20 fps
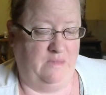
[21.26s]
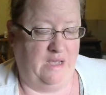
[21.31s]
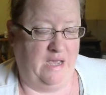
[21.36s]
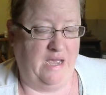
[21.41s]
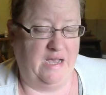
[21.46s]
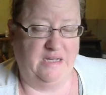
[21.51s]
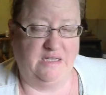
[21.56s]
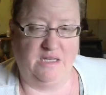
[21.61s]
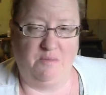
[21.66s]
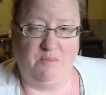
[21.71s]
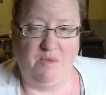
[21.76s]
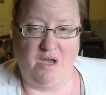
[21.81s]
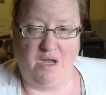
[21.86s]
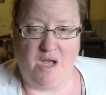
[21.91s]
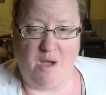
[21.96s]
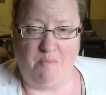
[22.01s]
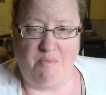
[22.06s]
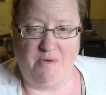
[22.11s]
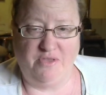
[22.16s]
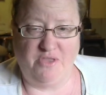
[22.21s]
He sent me a
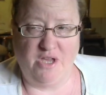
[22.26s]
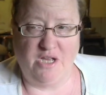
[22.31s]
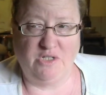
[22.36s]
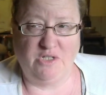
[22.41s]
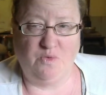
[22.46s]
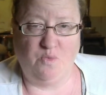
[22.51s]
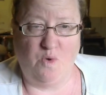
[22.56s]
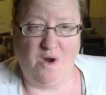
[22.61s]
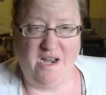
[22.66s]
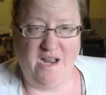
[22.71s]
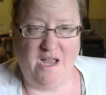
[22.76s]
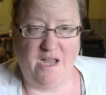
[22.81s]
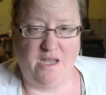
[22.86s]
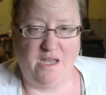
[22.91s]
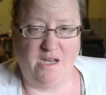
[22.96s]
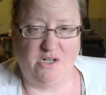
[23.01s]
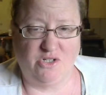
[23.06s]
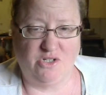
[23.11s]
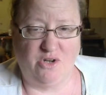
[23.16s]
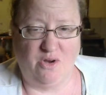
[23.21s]
couple things. One I
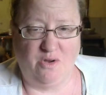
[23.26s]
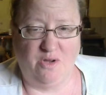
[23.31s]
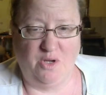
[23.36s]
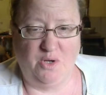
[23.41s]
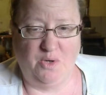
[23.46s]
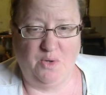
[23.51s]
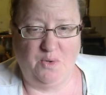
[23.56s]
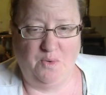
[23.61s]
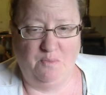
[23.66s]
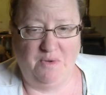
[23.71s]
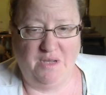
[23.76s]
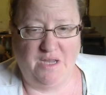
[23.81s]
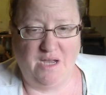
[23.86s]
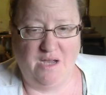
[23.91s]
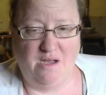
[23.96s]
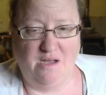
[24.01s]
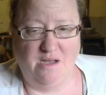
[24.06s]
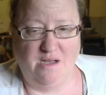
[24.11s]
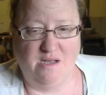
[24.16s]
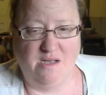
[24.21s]
can't show you
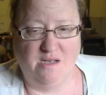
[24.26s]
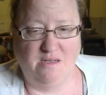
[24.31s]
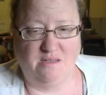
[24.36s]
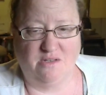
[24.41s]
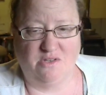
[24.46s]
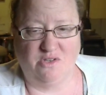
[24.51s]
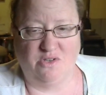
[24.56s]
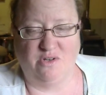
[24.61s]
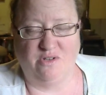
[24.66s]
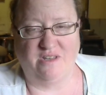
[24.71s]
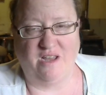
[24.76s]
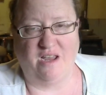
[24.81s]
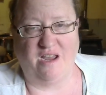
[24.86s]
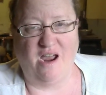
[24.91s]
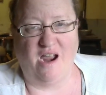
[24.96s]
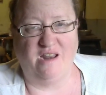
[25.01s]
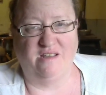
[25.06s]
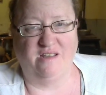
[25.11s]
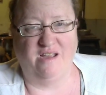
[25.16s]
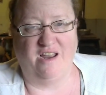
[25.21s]
because as soon as I
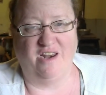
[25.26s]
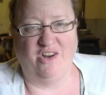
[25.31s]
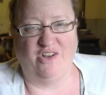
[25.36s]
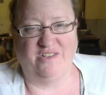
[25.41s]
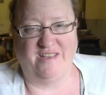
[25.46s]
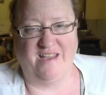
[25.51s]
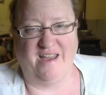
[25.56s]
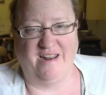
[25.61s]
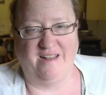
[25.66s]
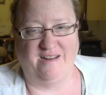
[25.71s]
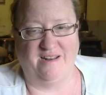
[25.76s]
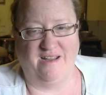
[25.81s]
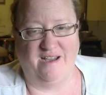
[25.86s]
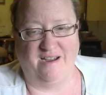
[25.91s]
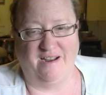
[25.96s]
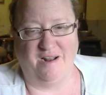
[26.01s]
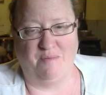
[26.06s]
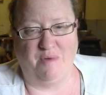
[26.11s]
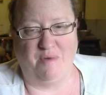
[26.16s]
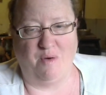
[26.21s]
got it, I looked at it and
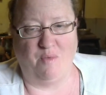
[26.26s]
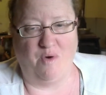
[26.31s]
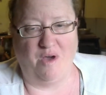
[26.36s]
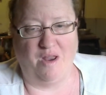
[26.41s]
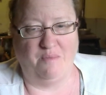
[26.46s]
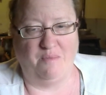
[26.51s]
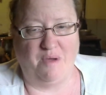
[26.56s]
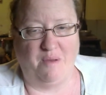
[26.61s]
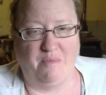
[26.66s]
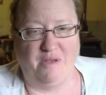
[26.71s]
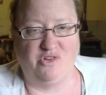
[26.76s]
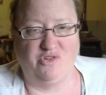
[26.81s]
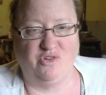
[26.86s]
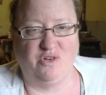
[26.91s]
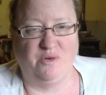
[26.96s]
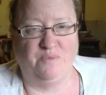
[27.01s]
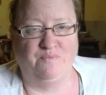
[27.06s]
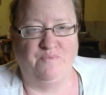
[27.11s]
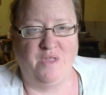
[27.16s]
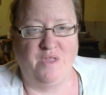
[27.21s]
hung it on my wall in my
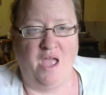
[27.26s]
bedroom.